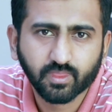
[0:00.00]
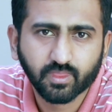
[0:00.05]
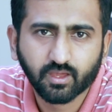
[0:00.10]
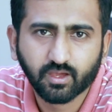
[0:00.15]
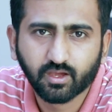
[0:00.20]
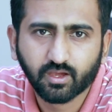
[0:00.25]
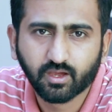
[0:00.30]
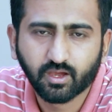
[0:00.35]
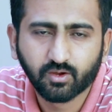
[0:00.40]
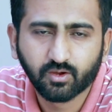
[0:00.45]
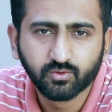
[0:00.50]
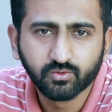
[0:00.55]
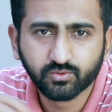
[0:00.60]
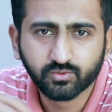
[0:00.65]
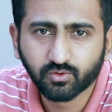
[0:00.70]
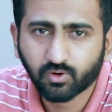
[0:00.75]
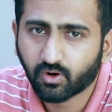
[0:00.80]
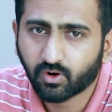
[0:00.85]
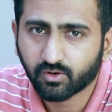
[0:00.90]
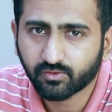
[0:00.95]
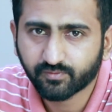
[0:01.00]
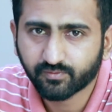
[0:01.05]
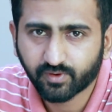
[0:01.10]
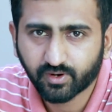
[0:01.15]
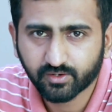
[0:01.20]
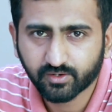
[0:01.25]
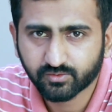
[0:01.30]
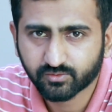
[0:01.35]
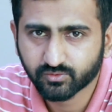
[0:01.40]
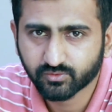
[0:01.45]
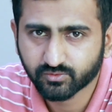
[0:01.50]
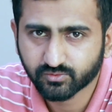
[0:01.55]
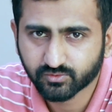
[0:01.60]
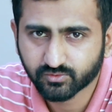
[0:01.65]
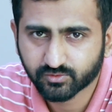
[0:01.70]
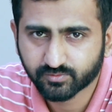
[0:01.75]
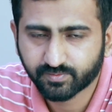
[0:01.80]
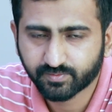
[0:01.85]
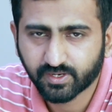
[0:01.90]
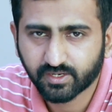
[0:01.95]
who don't want
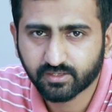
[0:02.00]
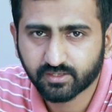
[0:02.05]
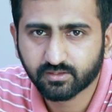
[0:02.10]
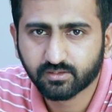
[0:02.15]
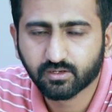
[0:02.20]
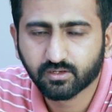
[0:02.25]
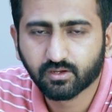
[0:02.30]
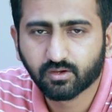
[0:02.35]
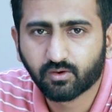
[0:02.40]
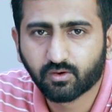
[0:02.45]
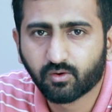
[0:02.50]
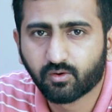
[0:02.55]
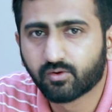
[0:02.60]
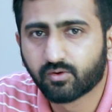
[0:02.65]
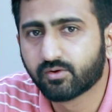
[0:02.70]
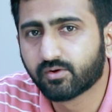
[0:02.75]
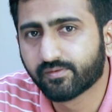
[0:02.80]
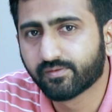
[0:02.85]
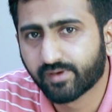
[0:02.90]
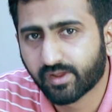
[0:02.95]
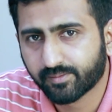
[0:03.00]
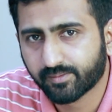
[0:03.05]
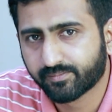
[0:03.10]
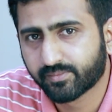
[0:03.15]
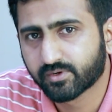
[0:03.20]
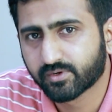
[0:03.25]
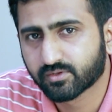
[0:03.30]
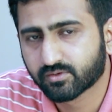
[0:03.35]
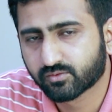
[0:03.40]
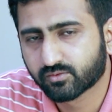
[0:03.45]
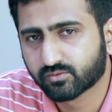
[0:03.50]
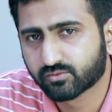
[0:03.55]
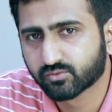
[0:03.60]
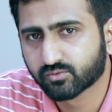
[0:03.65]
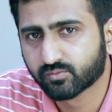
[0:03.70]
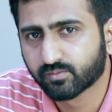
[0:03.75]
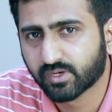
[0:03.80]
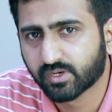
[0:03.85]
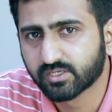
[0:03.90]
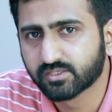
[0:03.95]
to spend on developers
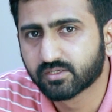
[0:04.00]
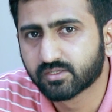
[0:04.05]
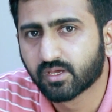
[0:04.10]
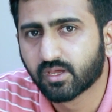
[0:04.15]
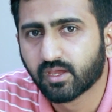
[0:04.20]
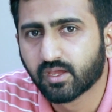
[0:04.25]
too much,